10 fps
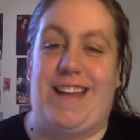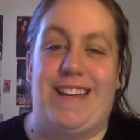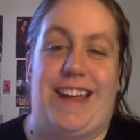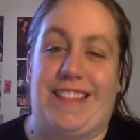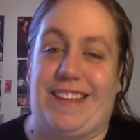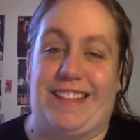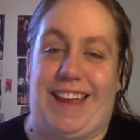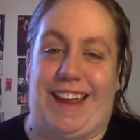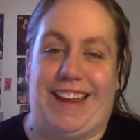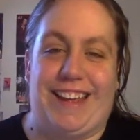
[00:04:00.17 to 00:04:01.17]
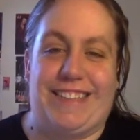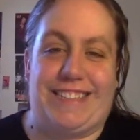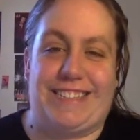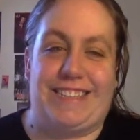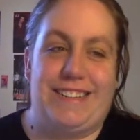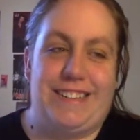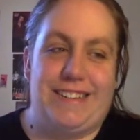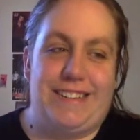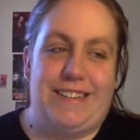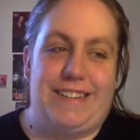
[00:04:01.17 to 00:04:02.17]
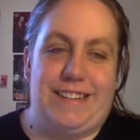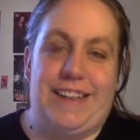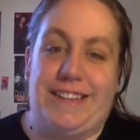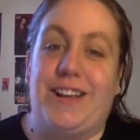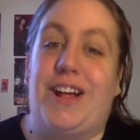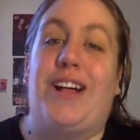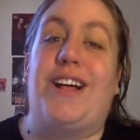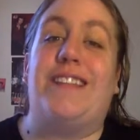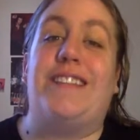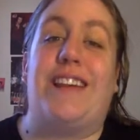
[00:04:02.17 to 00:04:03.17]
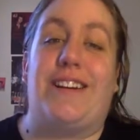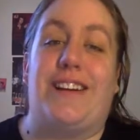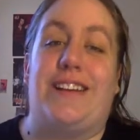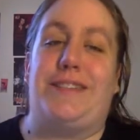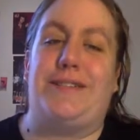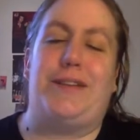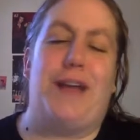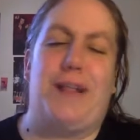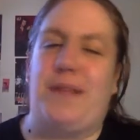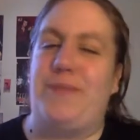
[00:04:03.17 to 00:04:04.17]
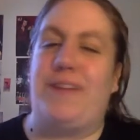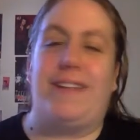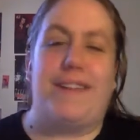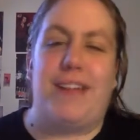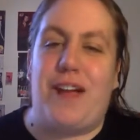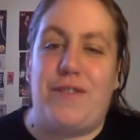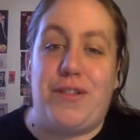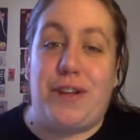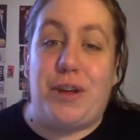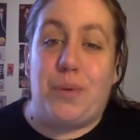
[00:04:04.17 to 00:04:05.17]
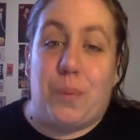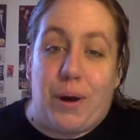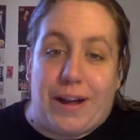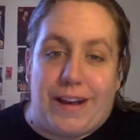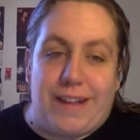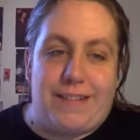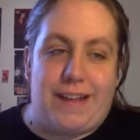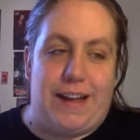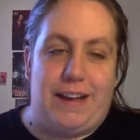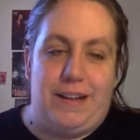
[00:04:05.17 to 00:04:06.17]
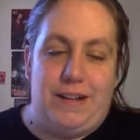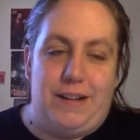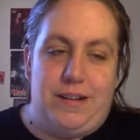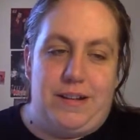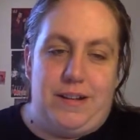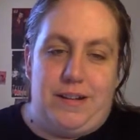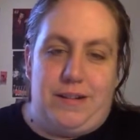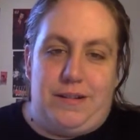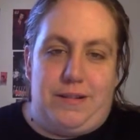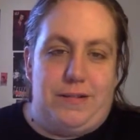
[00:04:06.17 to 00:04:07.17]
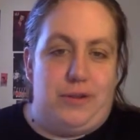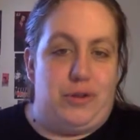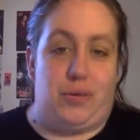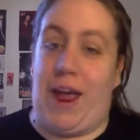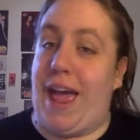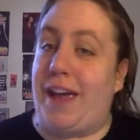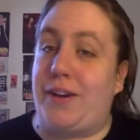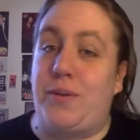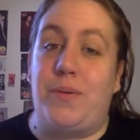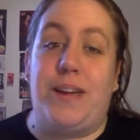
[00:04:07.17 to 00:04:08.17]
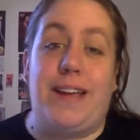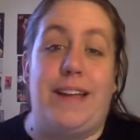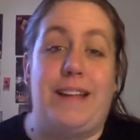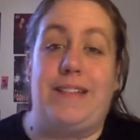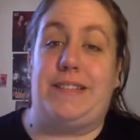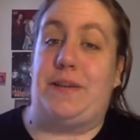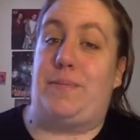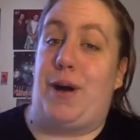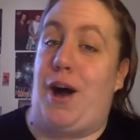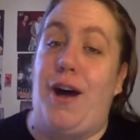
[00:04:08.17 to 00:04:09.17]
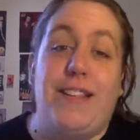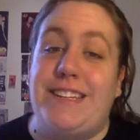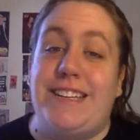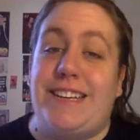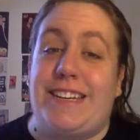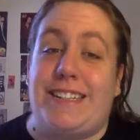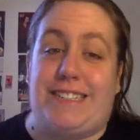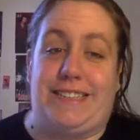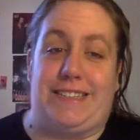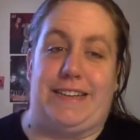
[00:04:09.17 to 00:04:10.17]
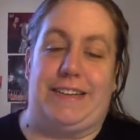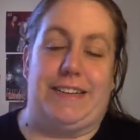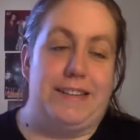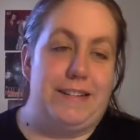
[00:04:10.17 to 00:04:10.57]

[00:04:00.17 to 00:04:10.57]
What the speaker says: Nathan Lane. It's hilarious. It's got everything you want. It's got drag queens and politics and